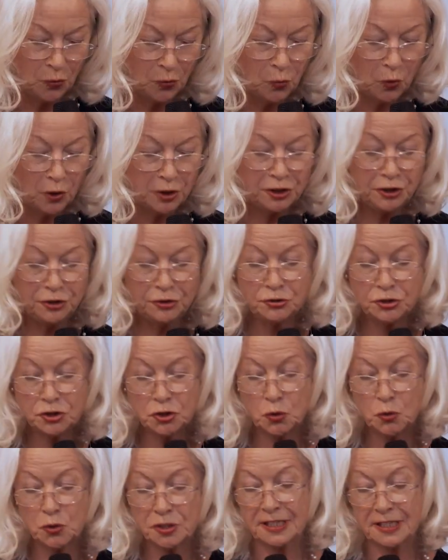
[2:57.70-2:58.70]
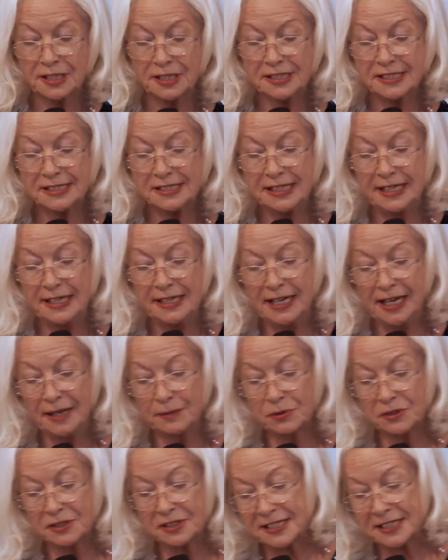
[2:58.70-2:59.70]
what you taught us
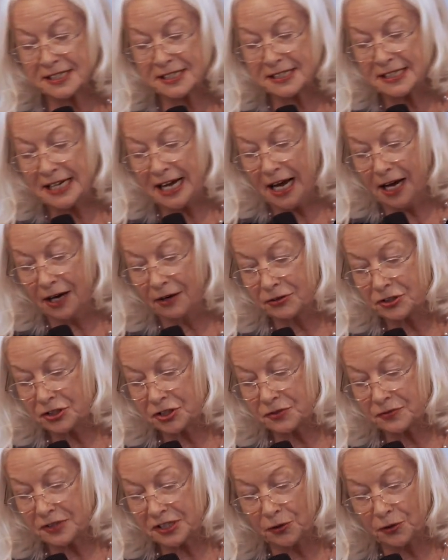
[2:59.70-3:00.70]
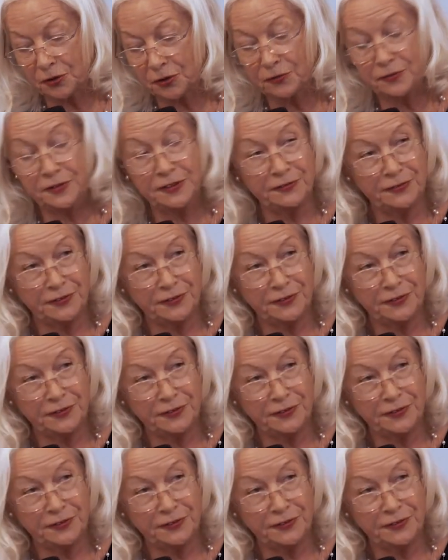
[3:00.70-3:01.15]
enables us now to resolve in